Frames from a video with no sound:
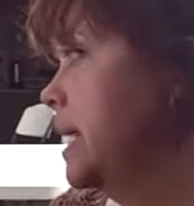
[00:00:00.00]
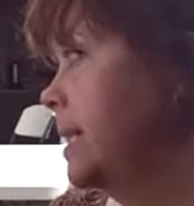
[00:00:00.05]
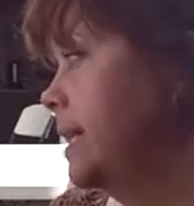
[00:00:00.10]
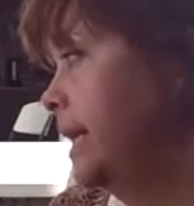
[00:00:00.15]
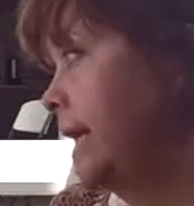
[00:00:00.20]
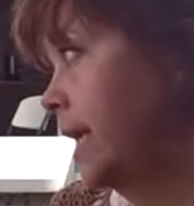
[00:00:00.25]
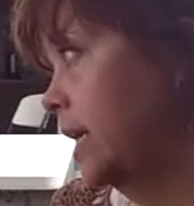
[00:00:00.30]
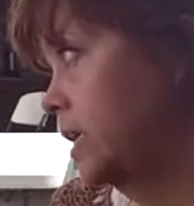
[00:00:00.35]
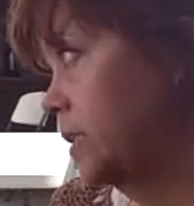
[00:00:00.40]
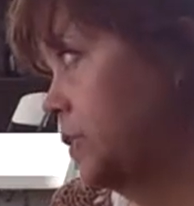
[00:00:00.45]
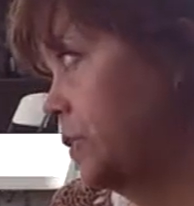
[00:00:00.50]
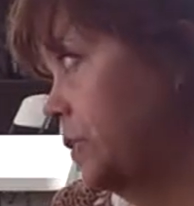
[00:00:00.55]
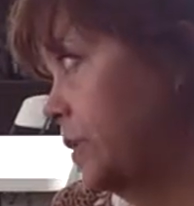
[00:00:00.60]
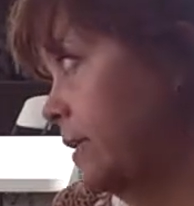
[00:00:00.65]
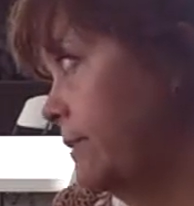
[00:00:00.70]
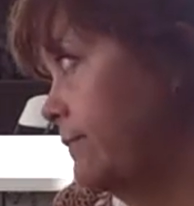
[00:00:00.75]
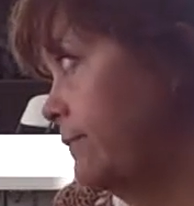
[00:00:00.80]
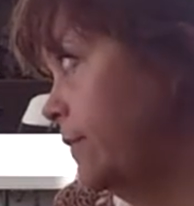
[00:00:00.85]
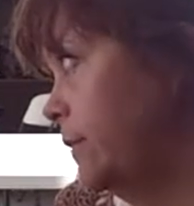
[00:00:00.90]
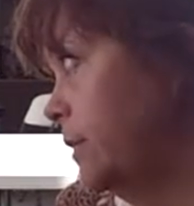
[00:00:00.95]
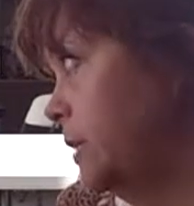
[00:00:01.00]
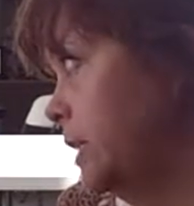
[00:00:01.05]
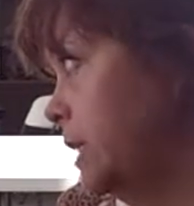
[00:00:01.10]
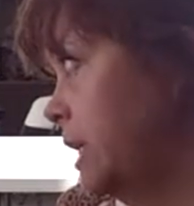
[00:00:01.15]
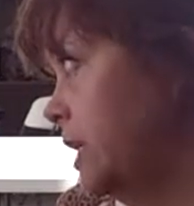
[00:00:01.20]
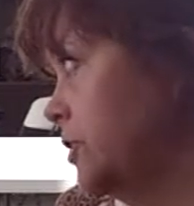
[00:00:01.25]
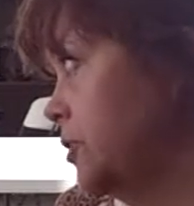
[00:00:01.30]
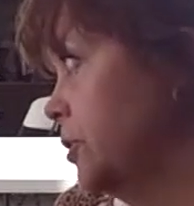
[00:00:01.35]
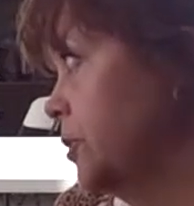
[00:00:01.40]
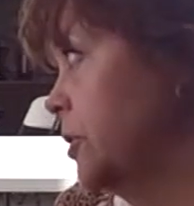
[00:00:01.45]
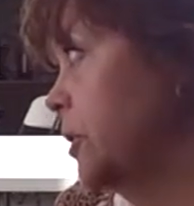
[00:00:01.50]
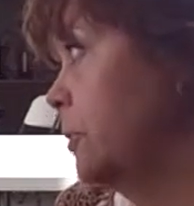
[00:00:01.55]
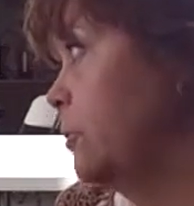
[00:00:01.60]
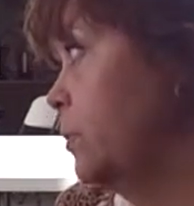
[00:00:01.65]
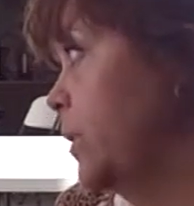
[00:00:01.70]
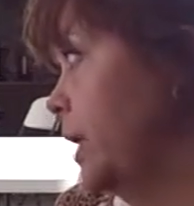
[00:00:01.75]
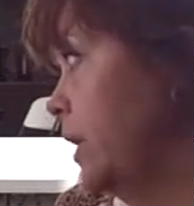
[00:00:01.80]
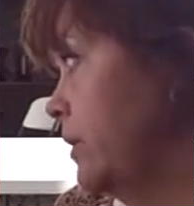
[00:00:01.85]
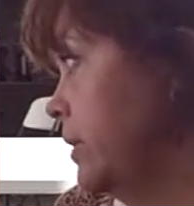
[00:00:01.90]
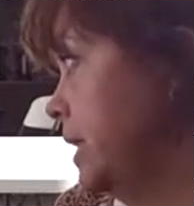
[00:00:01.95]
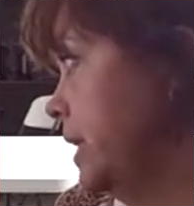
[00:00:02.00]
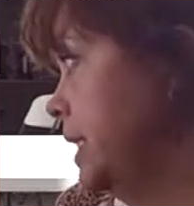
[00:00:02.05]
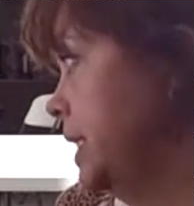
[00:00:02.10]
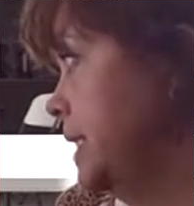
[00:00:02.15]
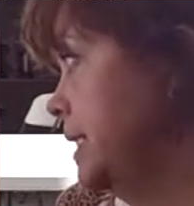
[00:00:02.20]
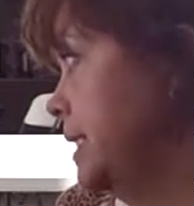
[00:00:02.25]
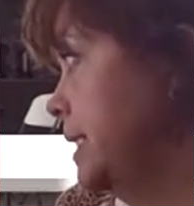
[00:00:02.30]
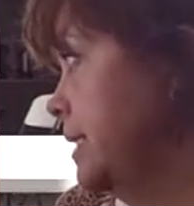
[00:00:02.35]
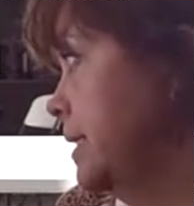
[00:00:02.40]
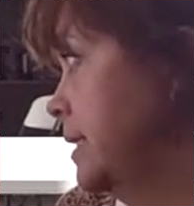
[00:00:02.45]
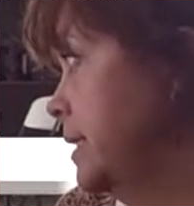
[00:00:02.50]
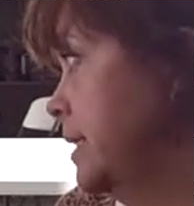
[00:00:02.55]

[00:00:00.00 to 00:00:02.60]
They also get phonological awareness,